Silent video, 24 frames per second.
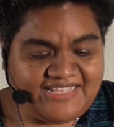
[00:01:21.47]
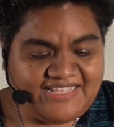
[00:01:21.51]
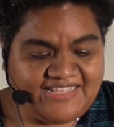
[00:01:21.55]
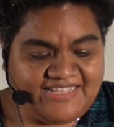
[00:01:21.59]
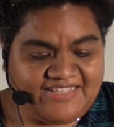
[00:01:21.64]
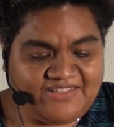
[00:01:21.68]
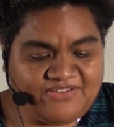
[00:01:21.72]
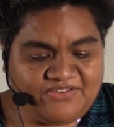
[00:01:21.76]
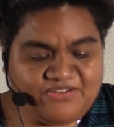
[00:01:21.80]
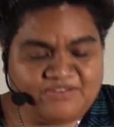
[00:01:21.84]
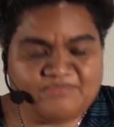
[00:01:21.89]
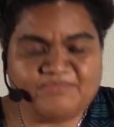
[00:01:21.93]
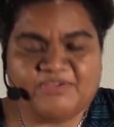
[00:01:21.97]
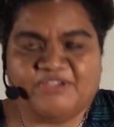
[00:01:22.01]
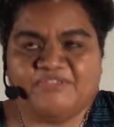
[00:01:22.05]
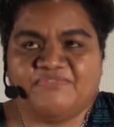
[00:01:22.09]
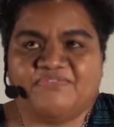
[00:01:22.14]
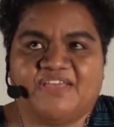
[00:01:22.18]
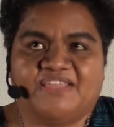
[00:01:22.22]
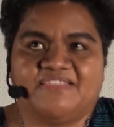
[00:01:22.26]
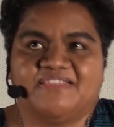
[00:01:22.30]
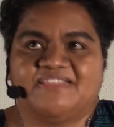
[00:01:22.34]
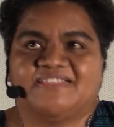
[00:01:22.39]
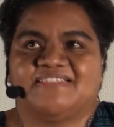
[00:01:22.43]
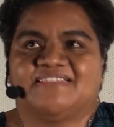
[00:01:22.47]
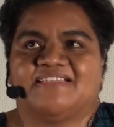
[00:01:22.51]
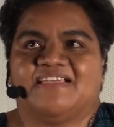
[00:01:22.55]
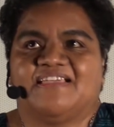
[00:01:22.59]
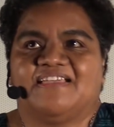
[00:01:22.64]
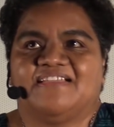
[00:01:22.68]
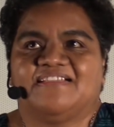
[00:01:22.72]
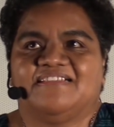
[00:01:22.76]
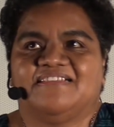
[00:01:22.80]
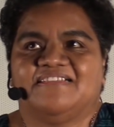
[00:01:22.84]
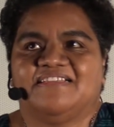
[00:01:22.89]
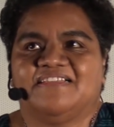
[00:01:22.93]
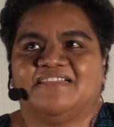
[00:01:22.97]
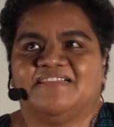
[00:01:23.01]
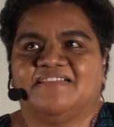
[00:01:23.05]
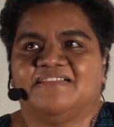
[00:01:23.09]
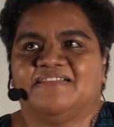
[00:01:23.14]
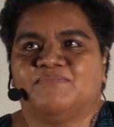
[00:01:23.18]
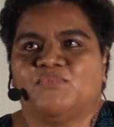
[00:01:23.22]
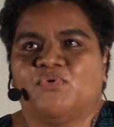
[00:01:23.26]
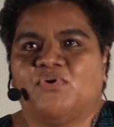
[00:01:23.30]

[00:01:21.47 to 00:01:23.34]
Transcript: On my father's side in